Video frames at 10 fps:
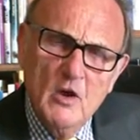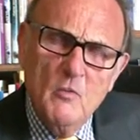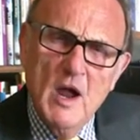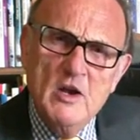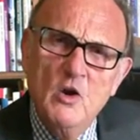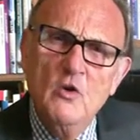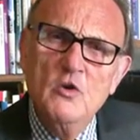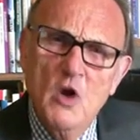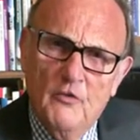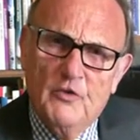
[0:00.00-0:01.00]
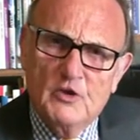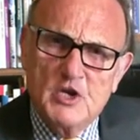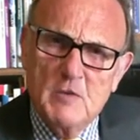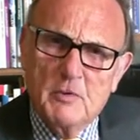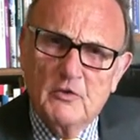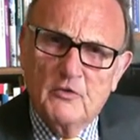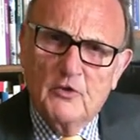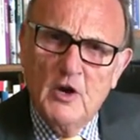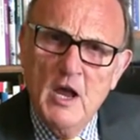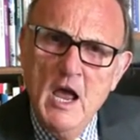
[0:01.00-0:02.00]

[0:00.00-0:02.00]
when you're not the cheapest.